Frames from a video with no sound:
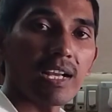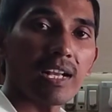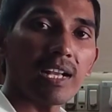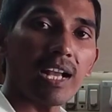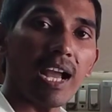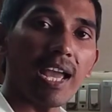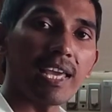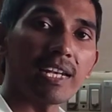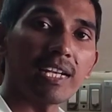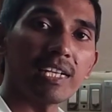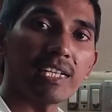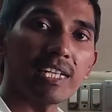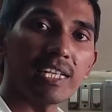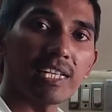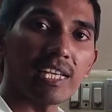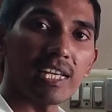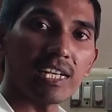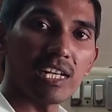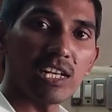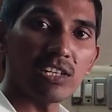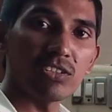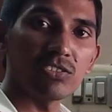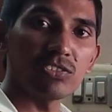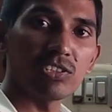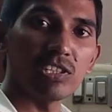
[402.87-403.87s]
kinetic
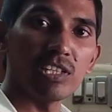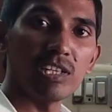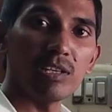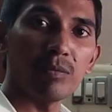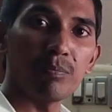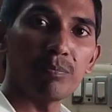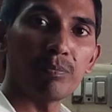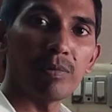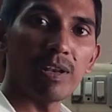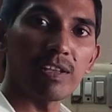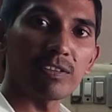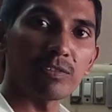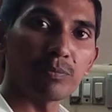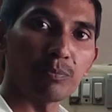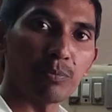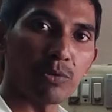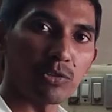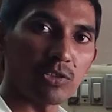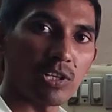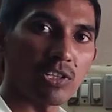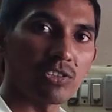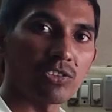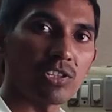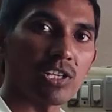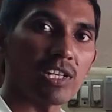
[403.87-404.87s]
energy plus
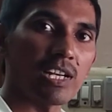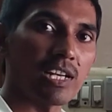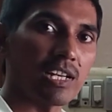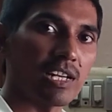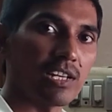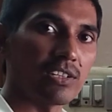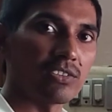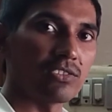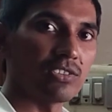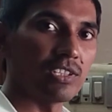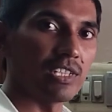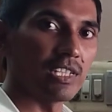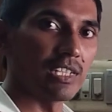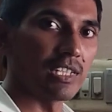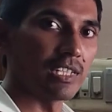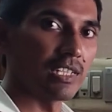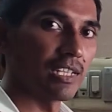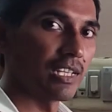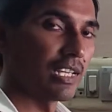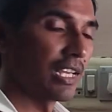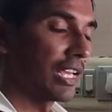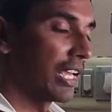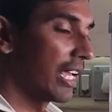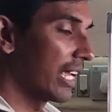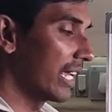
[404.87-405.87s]
potential
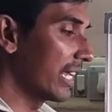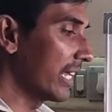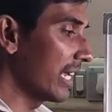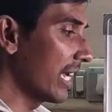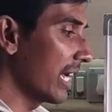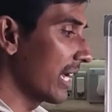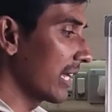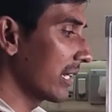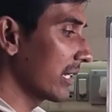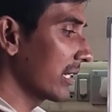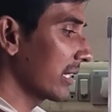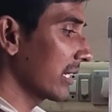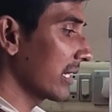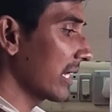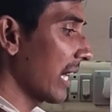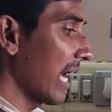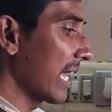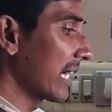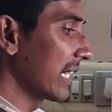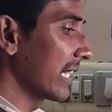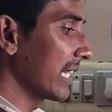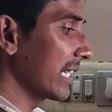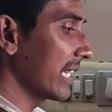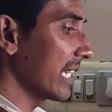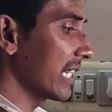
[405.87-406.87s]
energy. Here
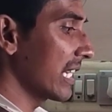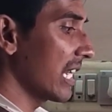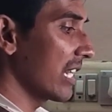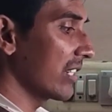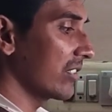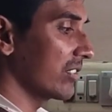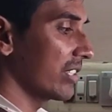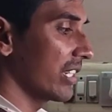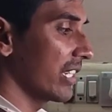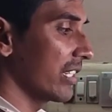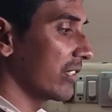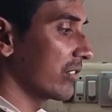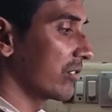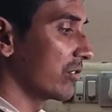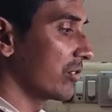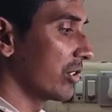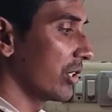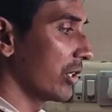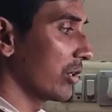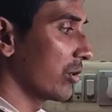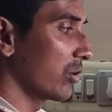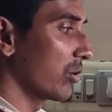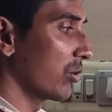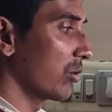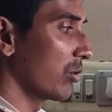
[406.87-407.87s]
kinetic energy is
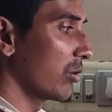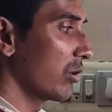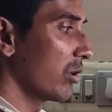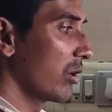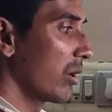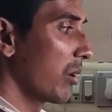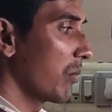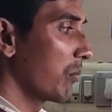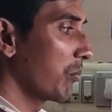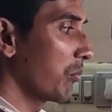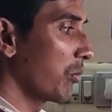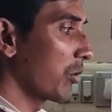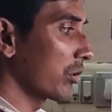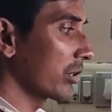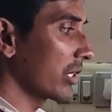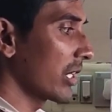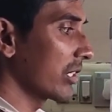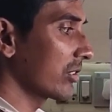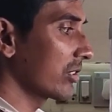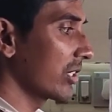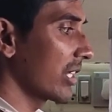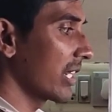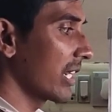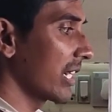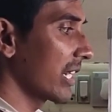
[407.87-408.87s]
0,
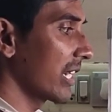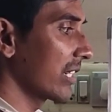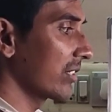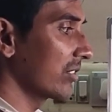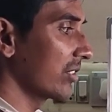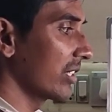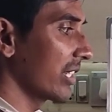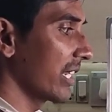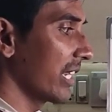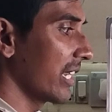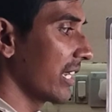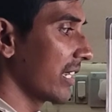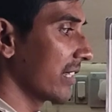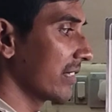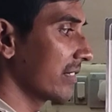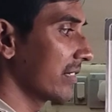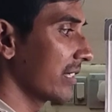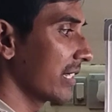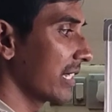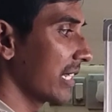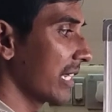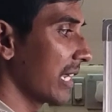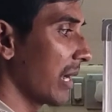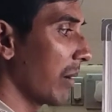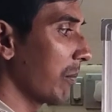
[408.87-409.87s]
potential energy is
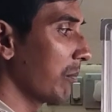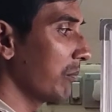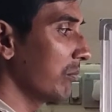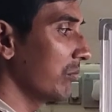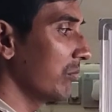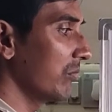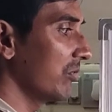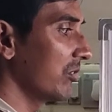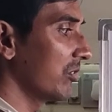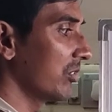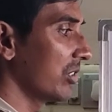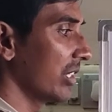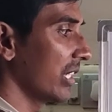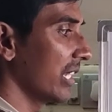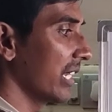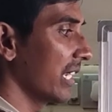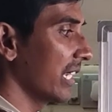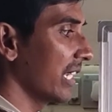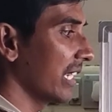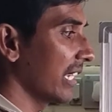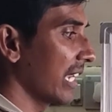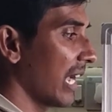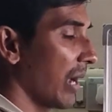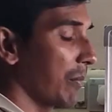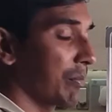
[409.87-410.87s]

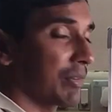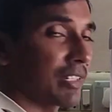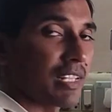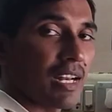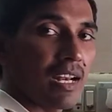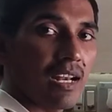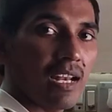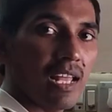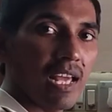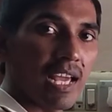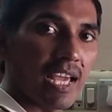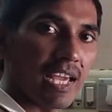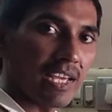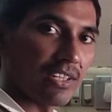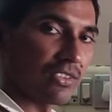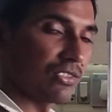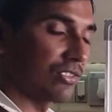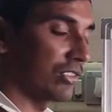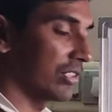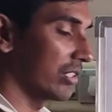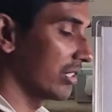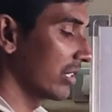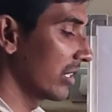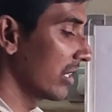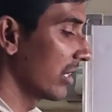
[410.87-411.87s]
mg capital
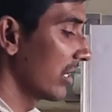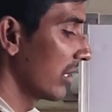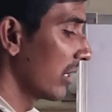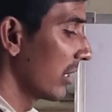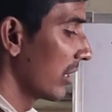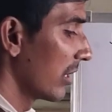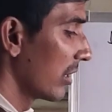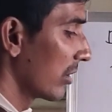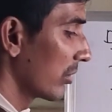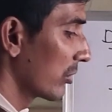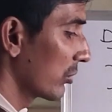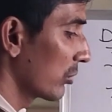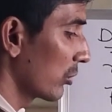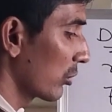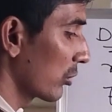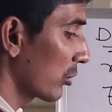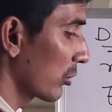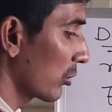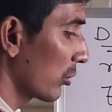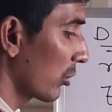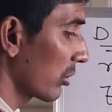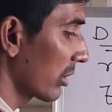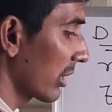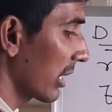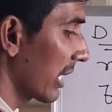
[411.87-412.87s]
H. So
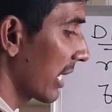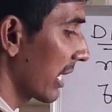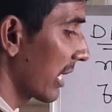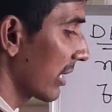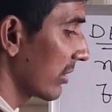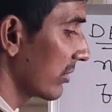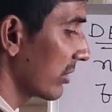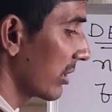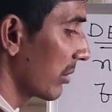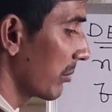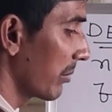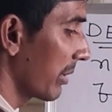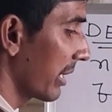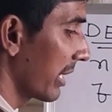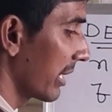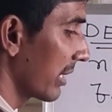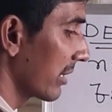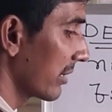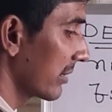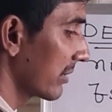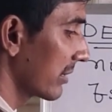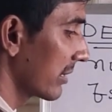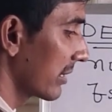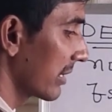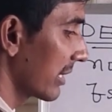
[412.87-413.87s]
total energy
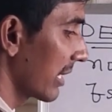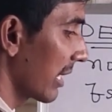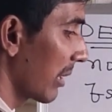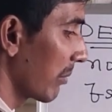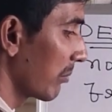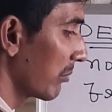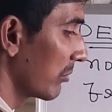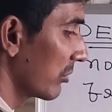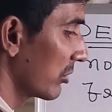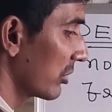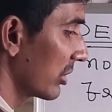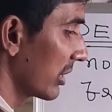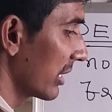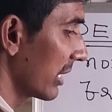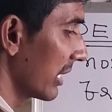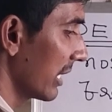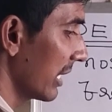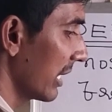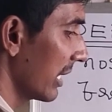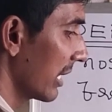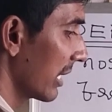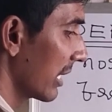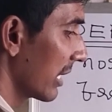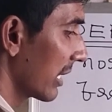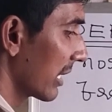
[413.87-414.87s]
means
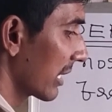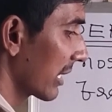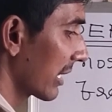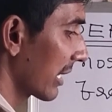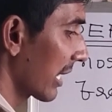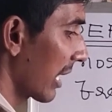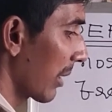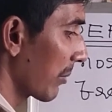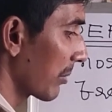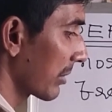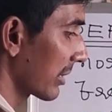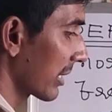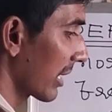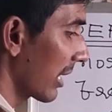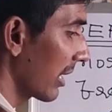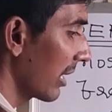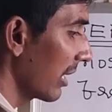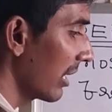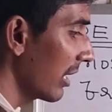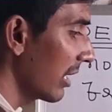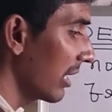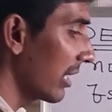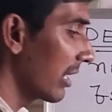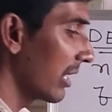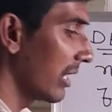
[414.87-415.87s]
mg
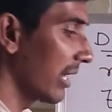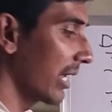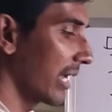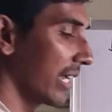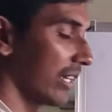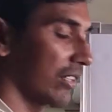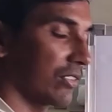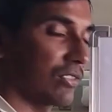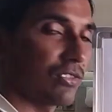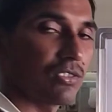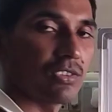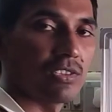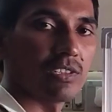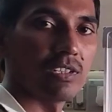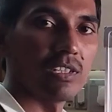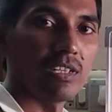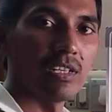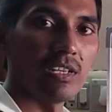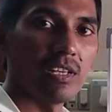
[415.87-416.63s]
capital H.